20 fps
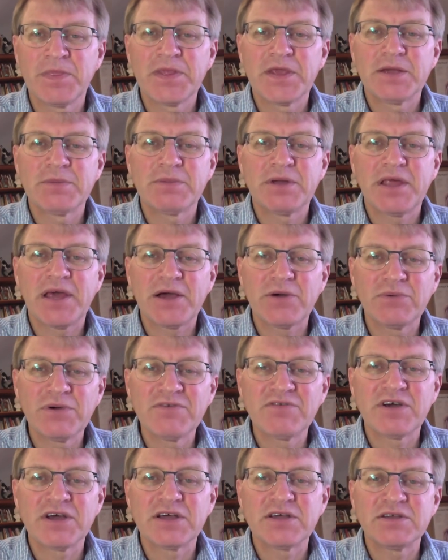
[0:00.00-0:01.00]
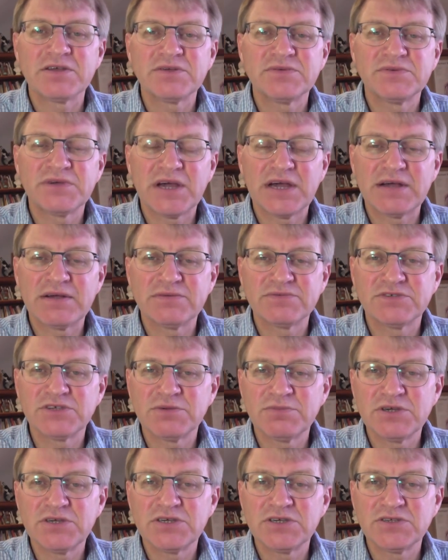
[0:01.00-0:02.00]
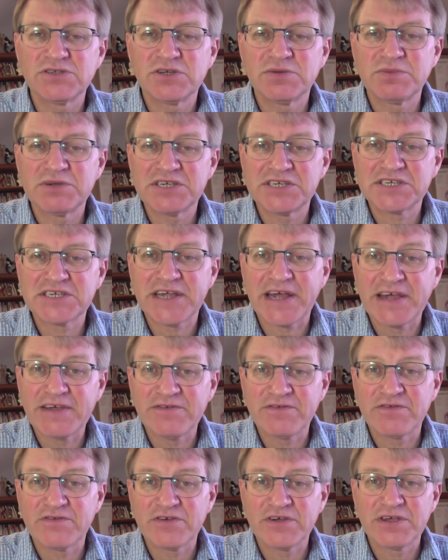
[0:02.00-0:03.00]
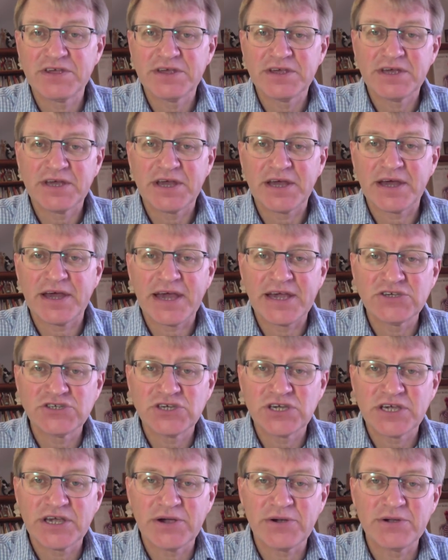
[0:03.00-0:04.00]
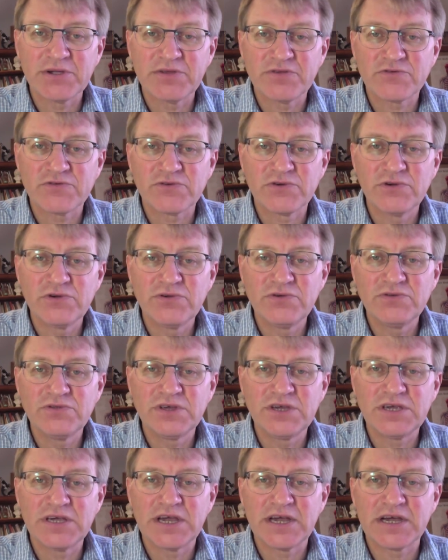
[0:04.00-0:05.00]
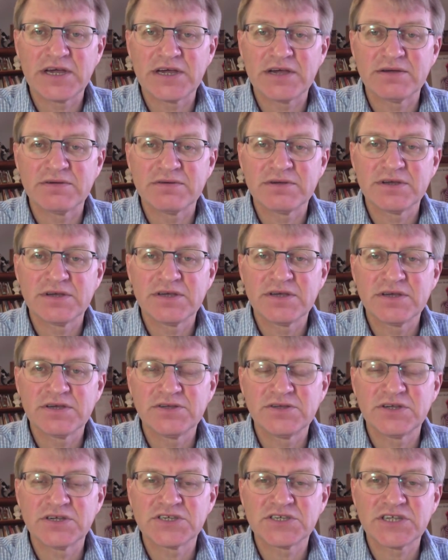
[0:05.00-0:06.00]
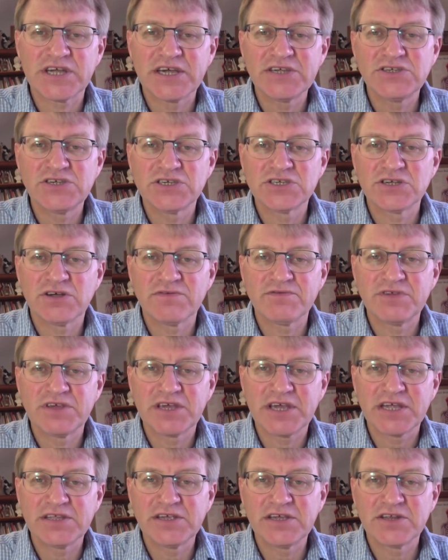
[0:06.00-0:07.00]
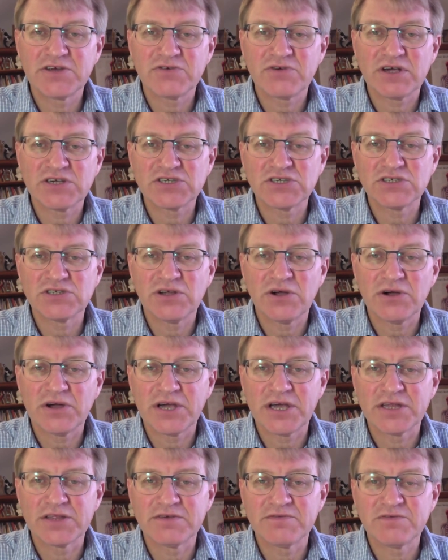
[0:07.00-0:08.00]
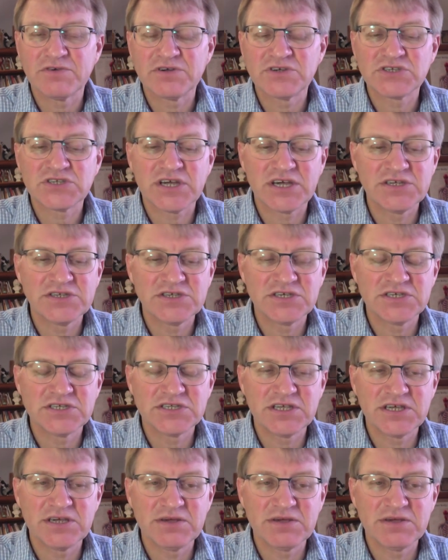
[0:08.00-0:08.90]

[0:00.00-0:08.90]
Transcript: But however, to be safe, as you're going through the stages of the Candida Crusher diet, the first stage is the